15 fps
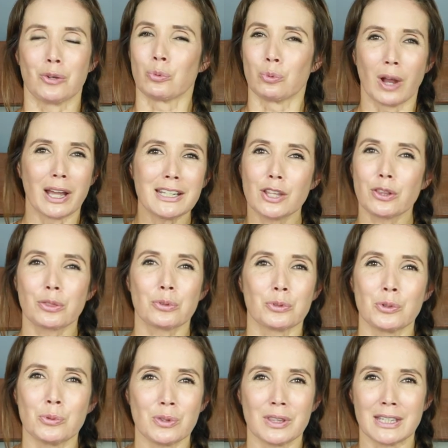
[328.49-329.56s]
Run it
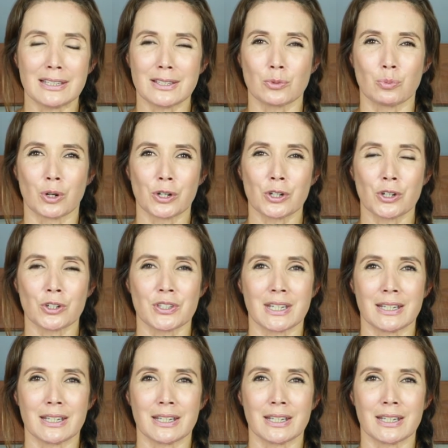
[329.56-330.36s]
through these words